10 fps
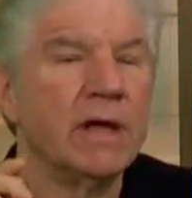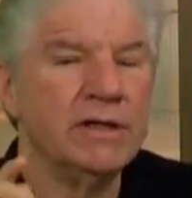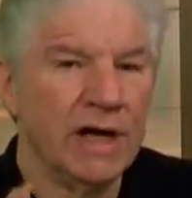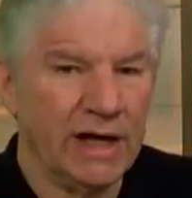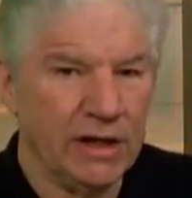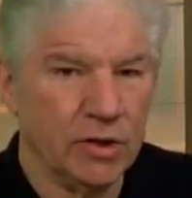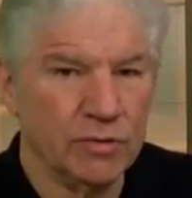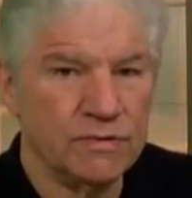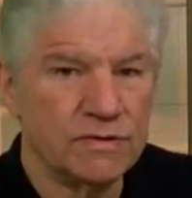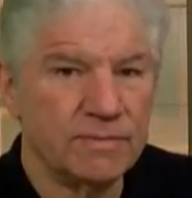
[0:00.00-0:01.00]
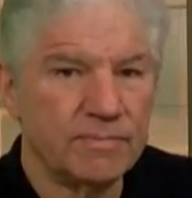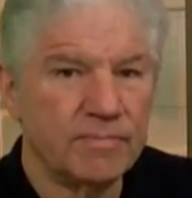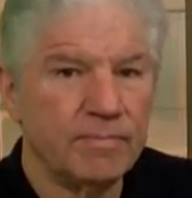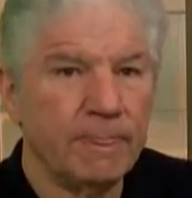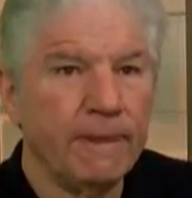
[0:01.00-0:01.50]
diagnosed.
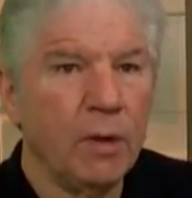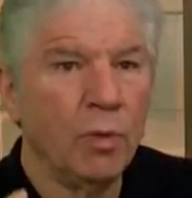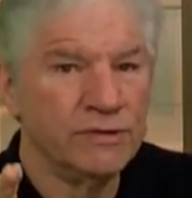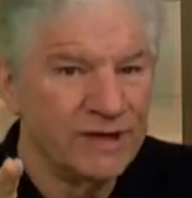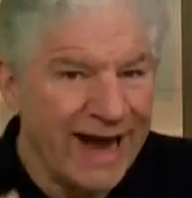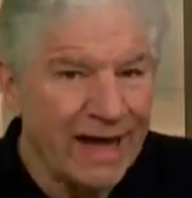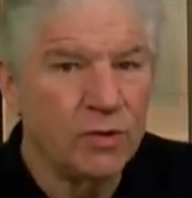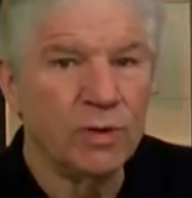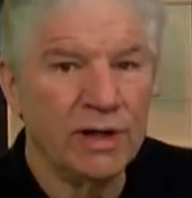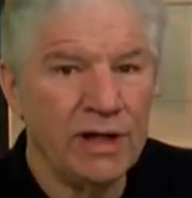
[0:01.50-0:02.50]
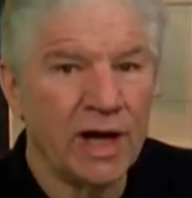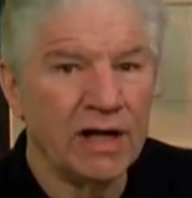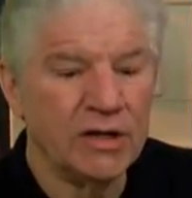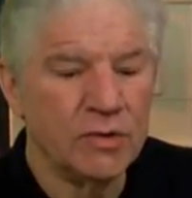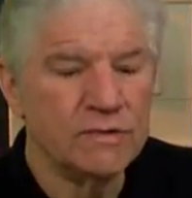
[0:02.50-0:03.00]
Was it accurately
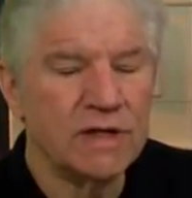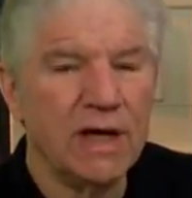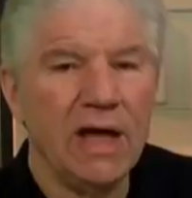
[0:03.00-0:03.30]
diagnosed?